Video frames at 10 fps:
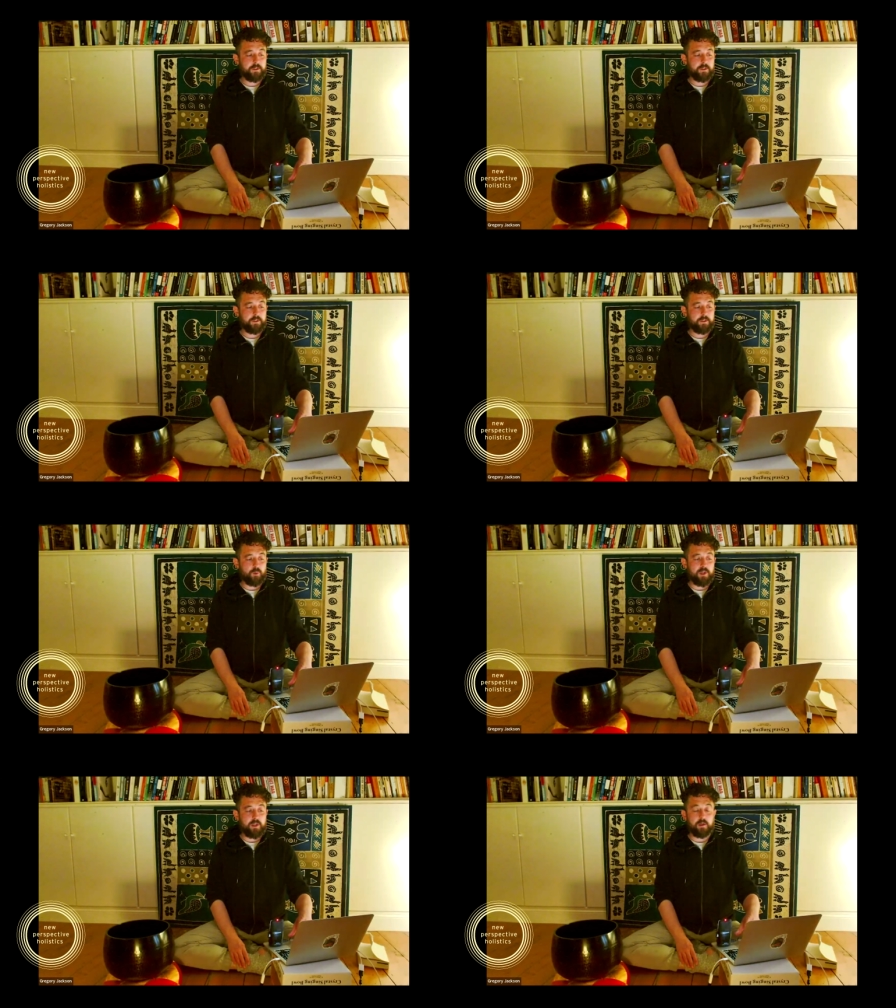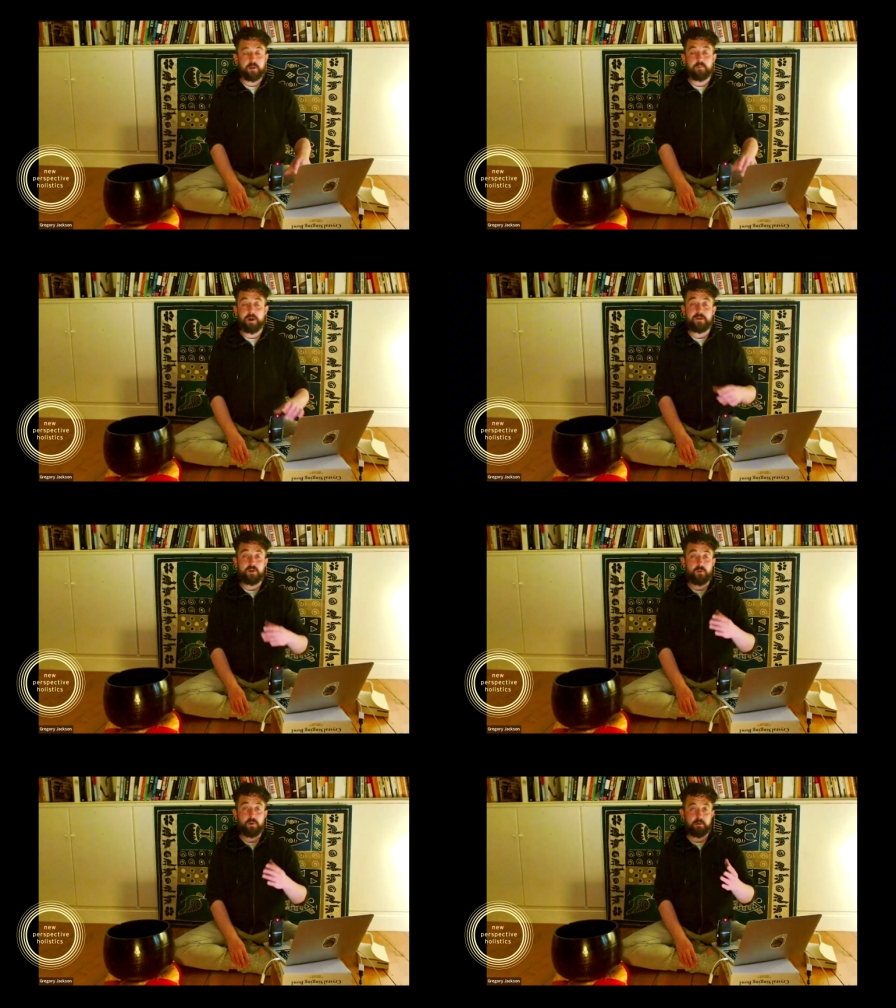So we learn by
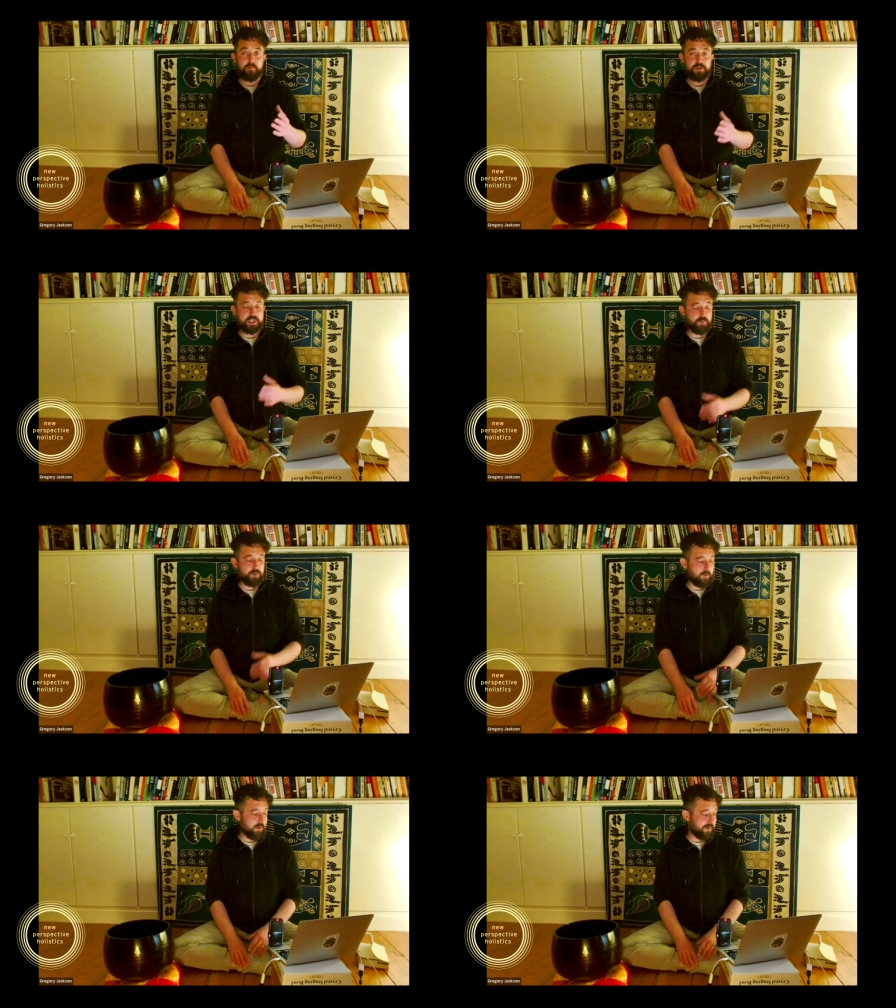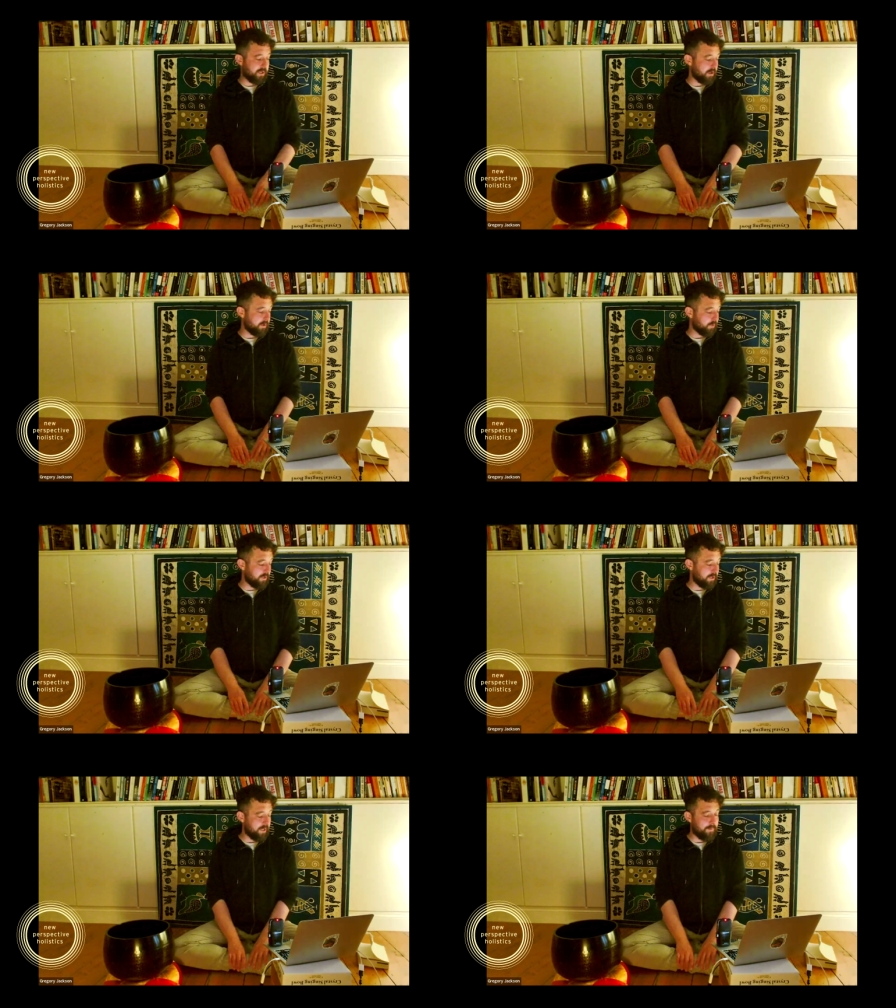doing, which is why we began
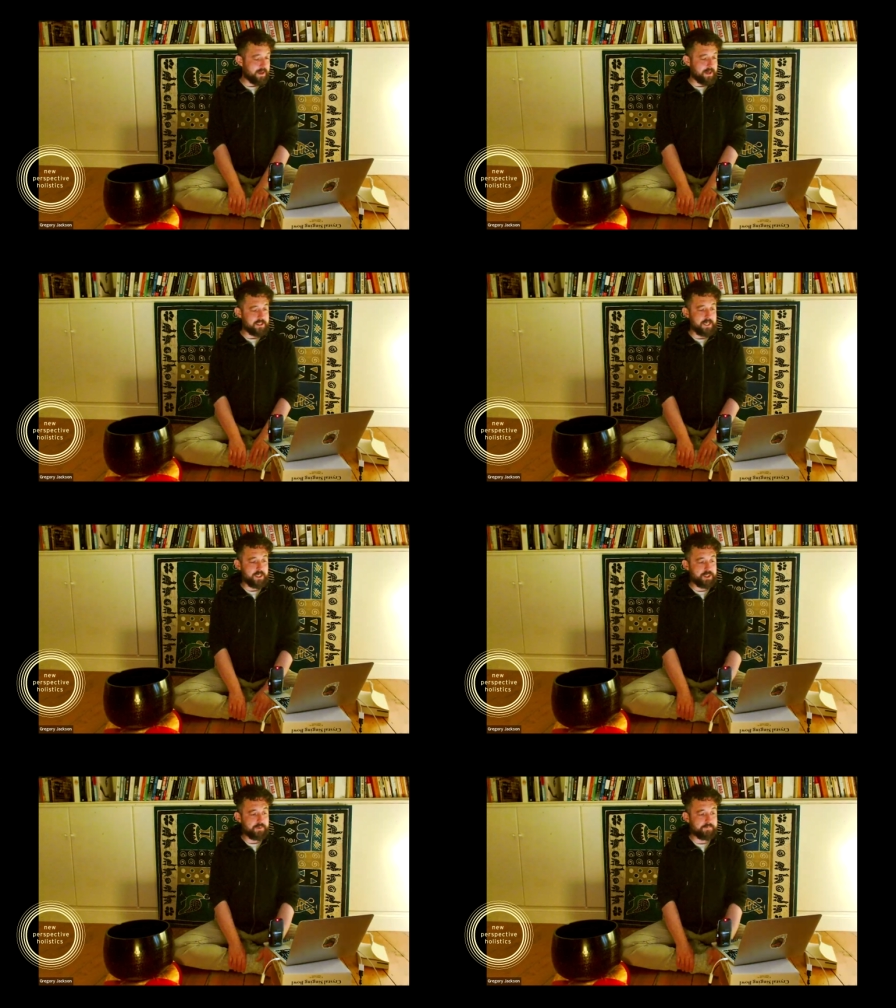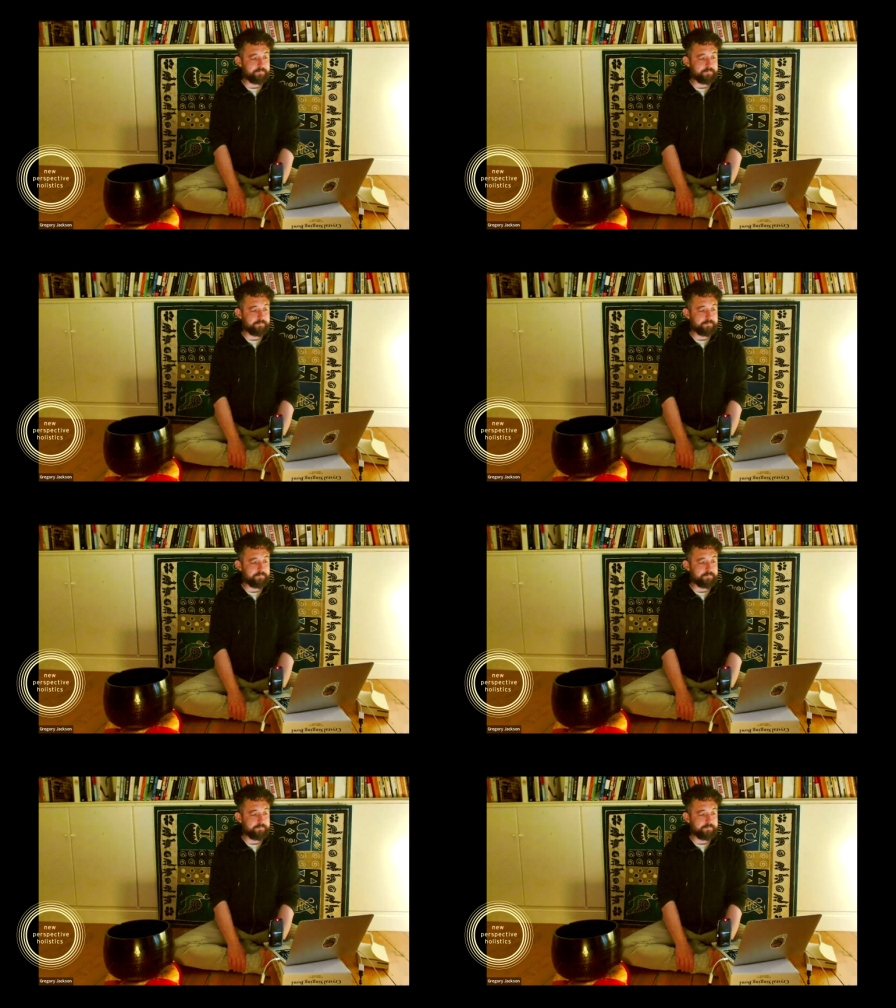with meditation.